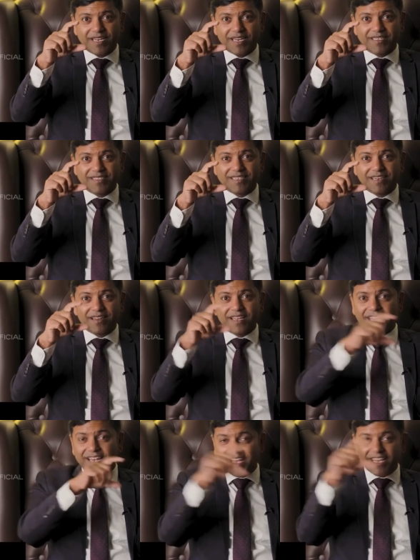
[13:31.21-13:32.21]
It's
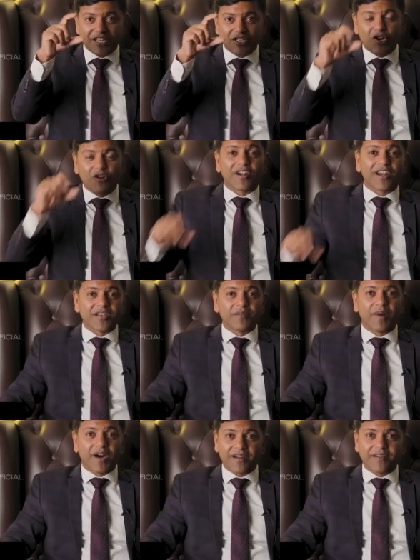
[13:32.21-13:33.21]
like a
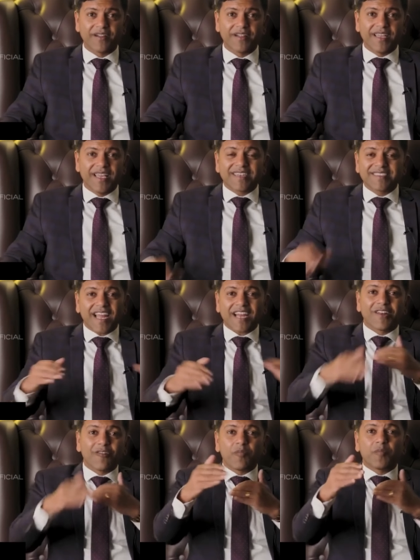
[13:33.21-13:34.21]
chocolate bar.
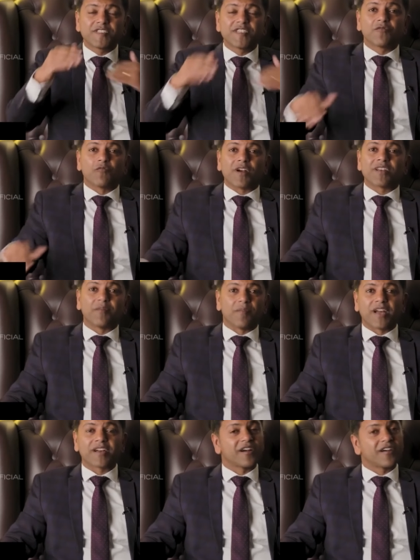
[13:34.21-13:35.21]
Exactly opposite to what the
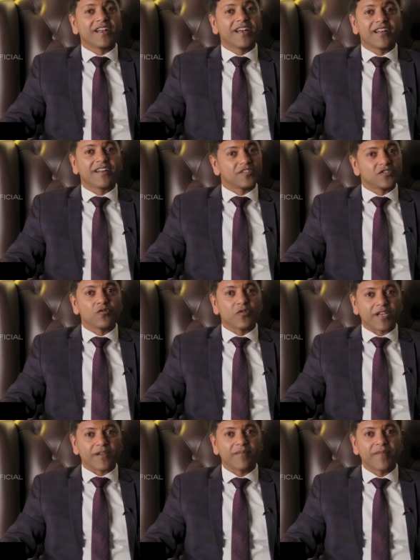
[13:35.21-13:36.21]
market leader is
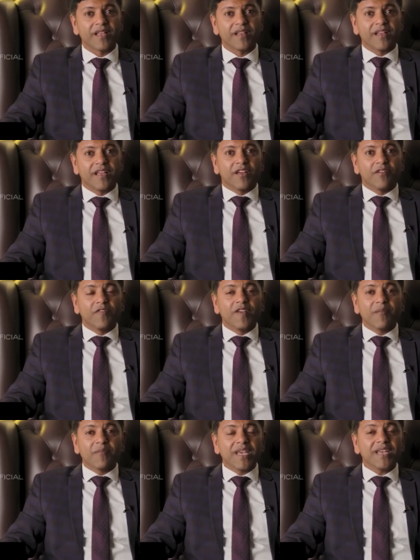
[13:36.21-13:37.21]
doing.
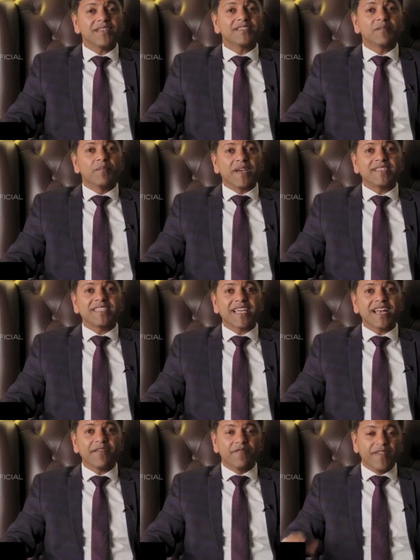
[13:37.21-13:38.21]
We, means
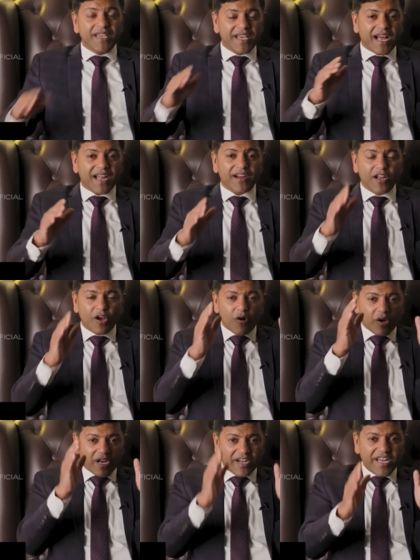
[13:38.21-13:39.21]
basically we are
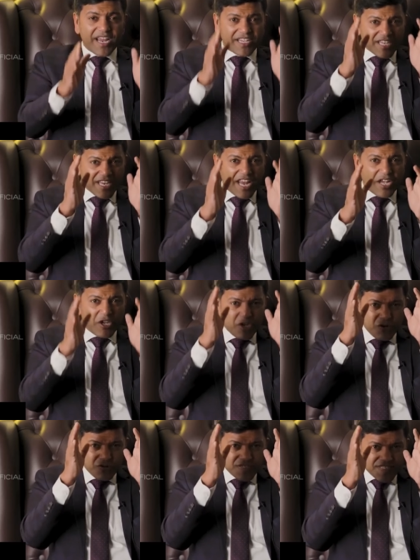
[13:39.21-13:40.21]
creating a
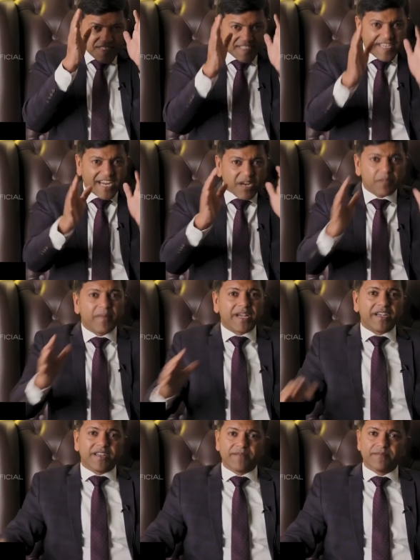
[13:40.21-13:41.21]
new segment.